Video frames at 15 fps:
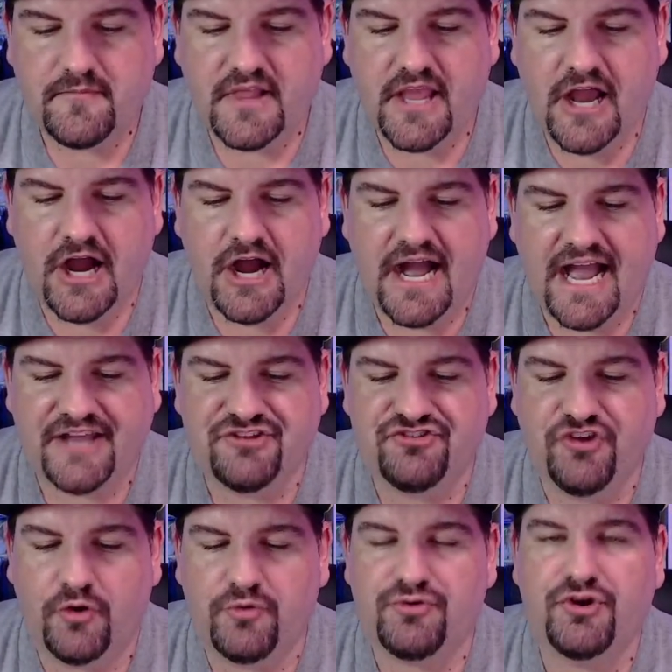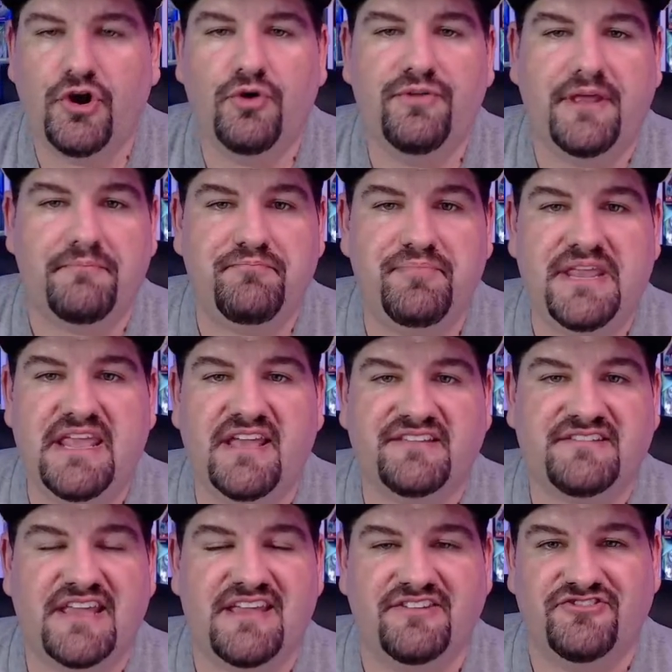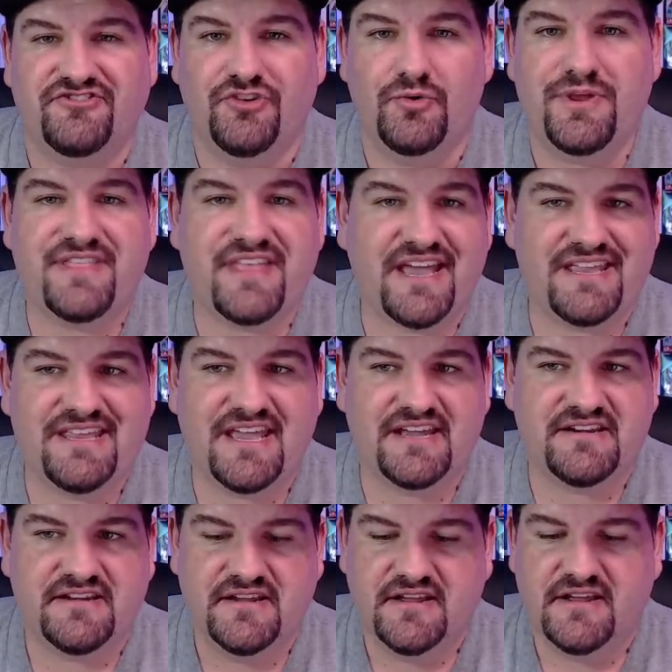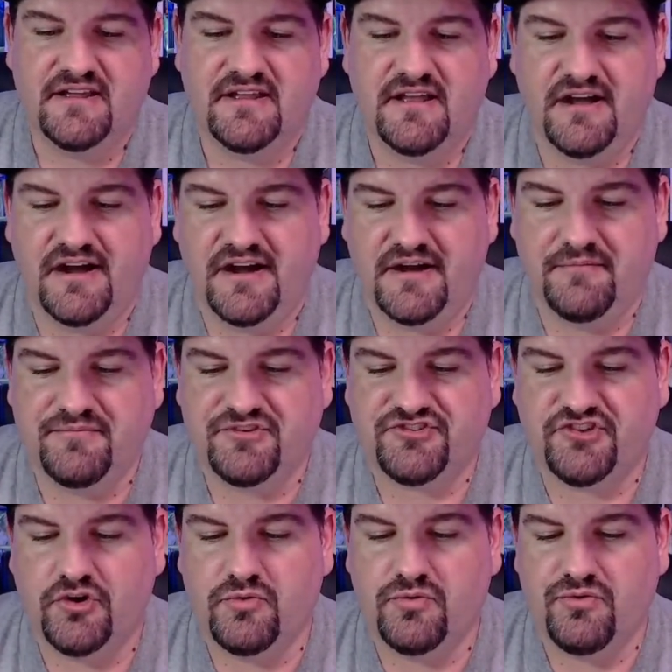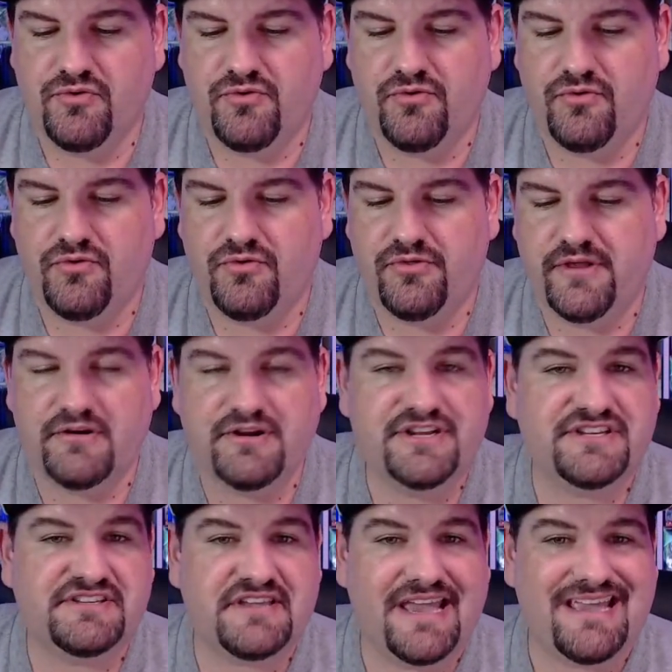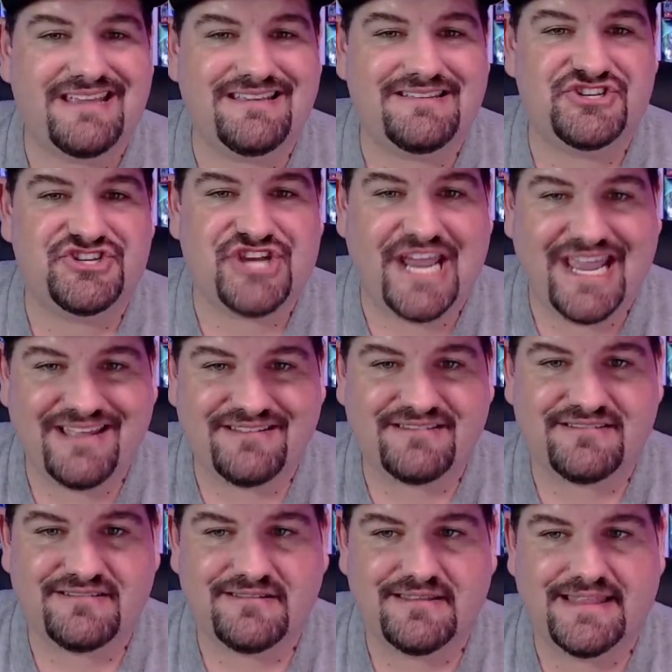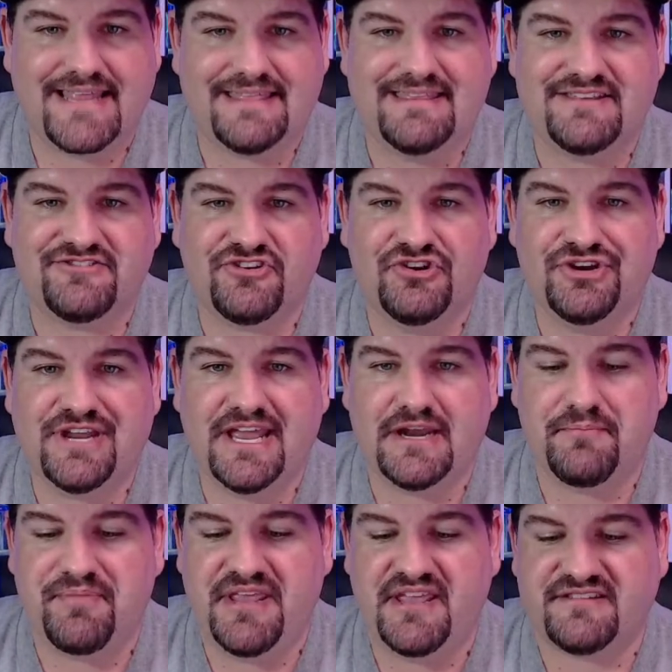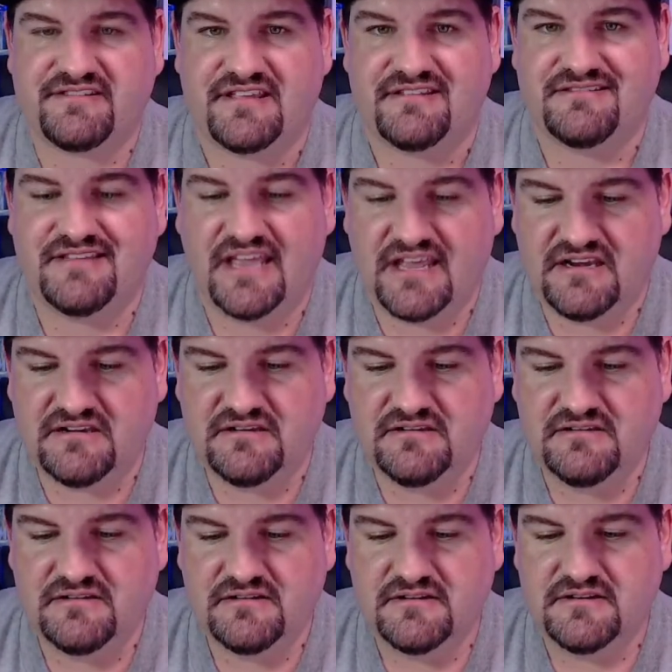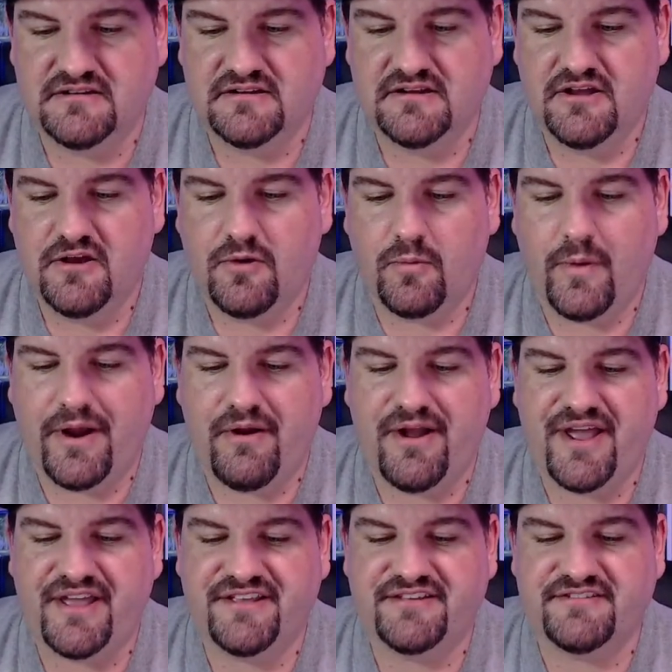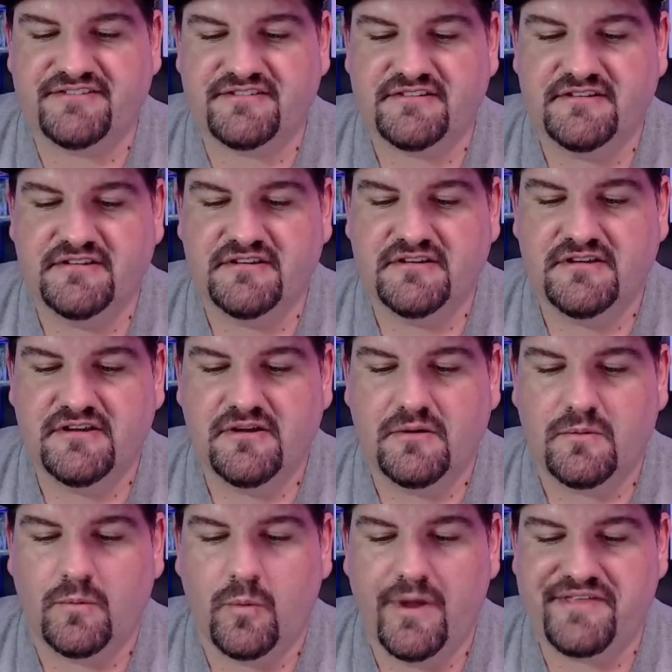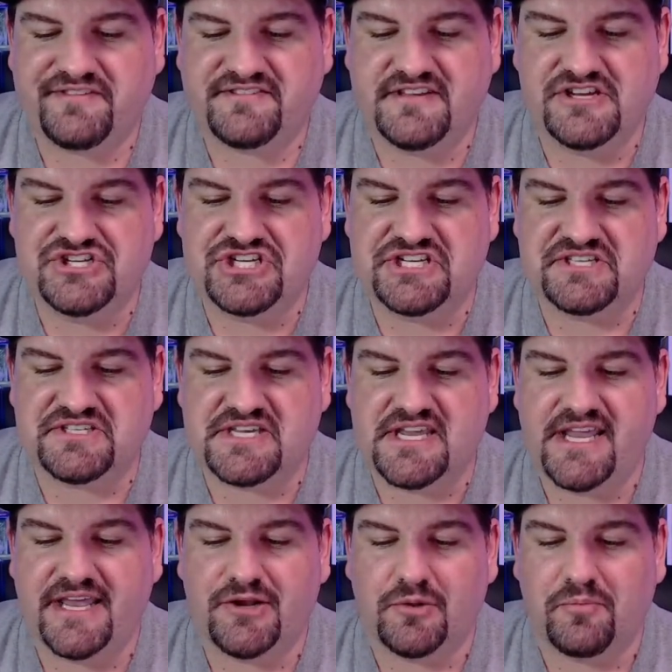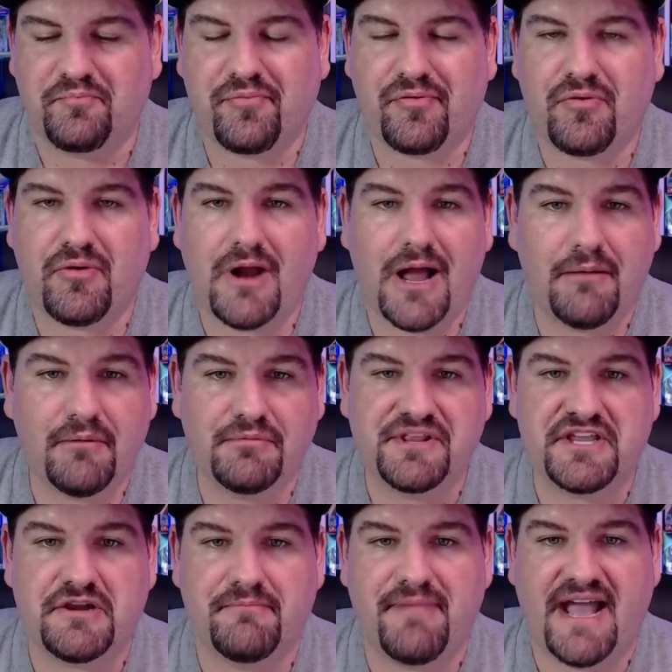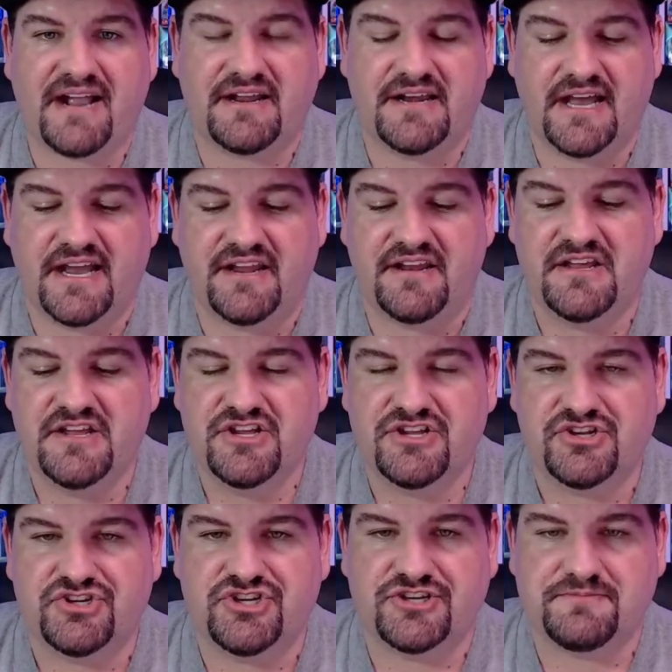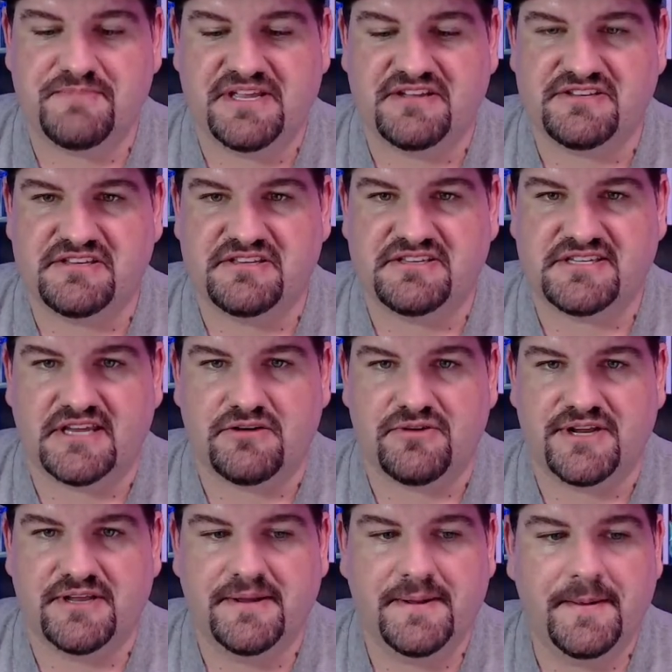I don't know that PSA is doing that yet. So there is a chance that this could get a PSA 10, whereas with CGC, it'll probably come back a 9 just because of the centering.